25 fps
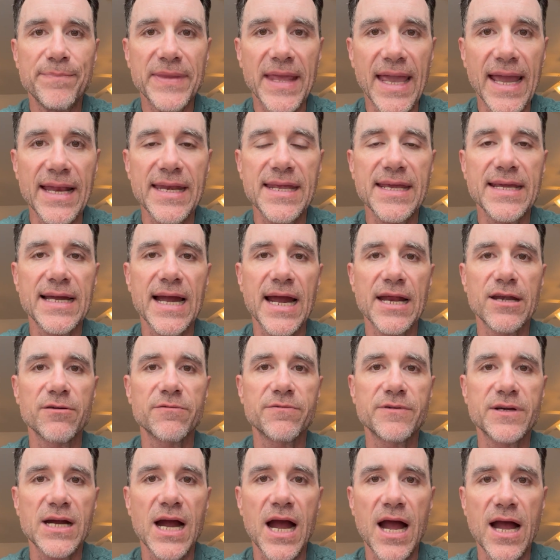any kind
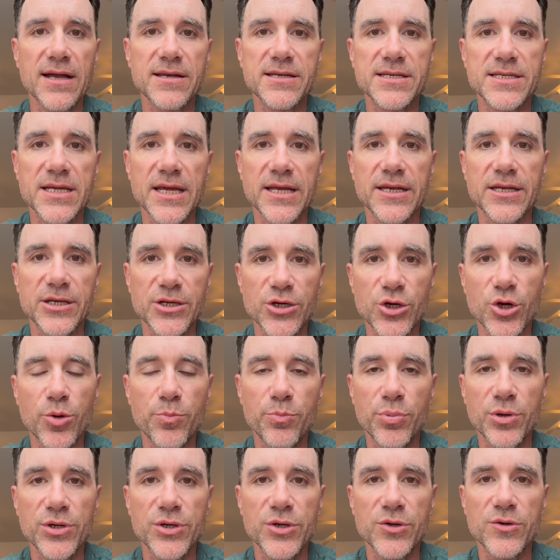of content you're
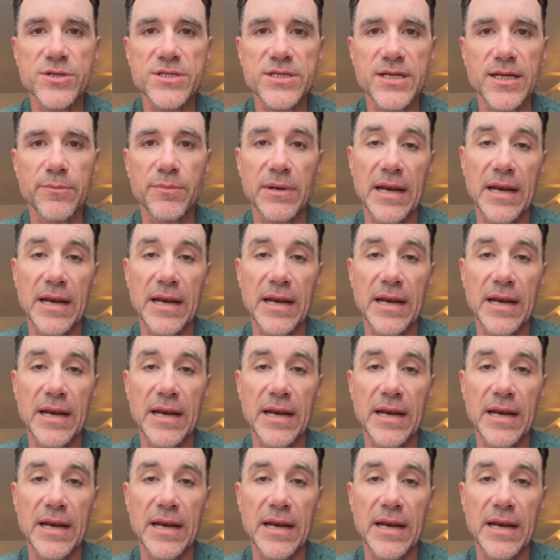producing.